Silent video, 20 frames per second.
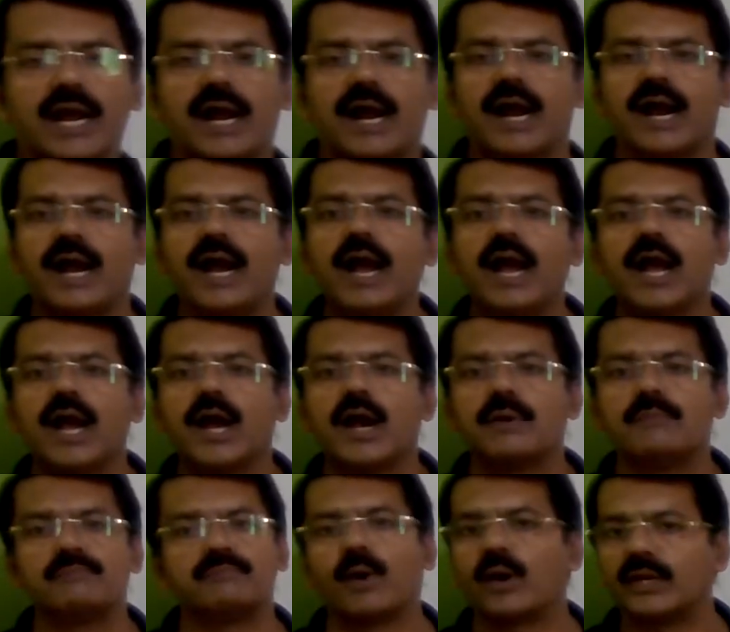a
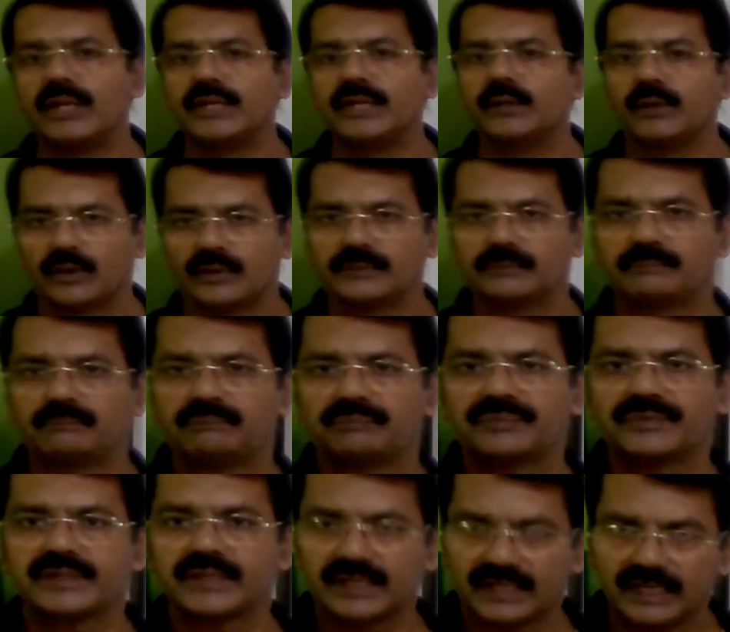polygon.
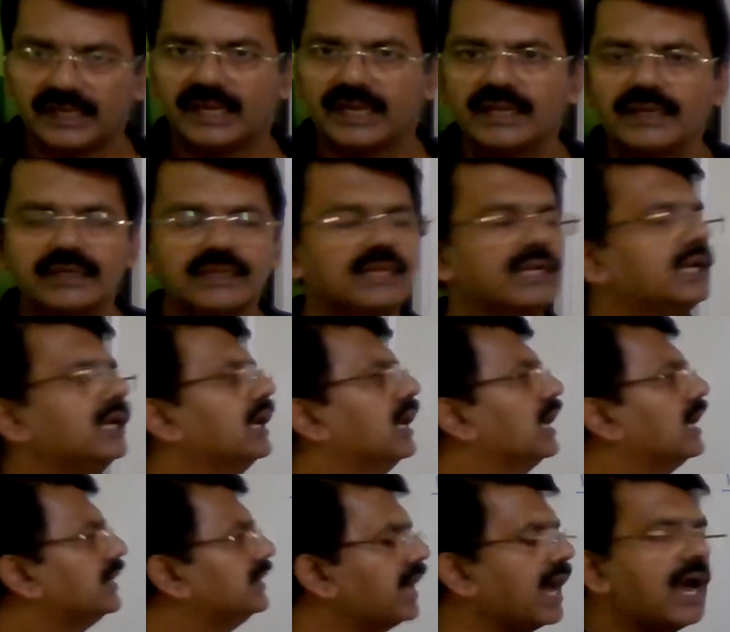Clear?
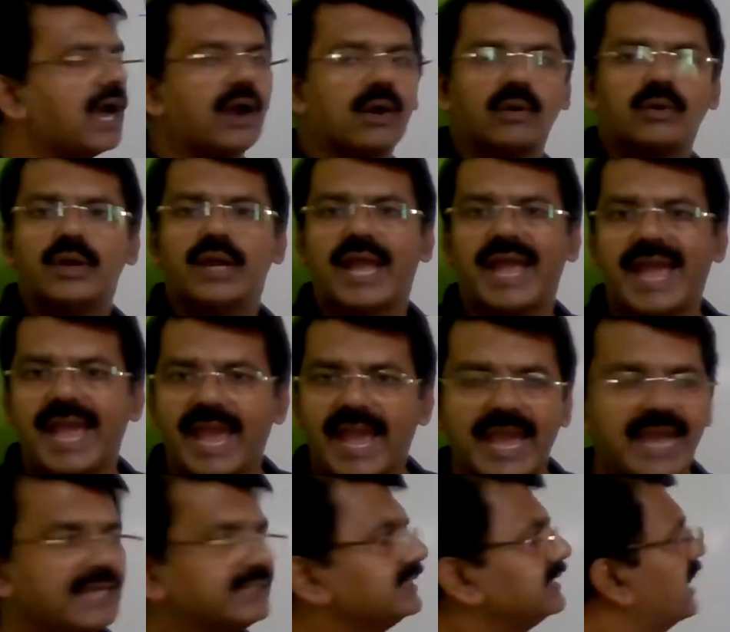Now,
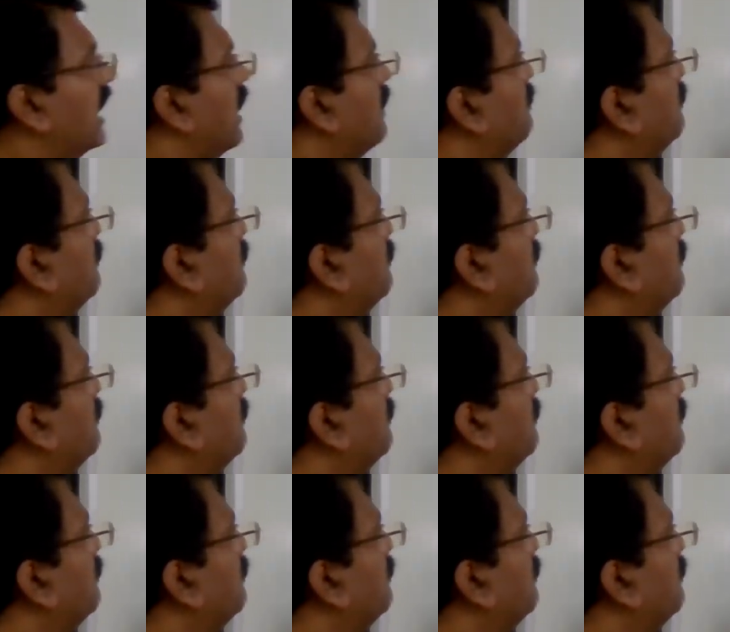as a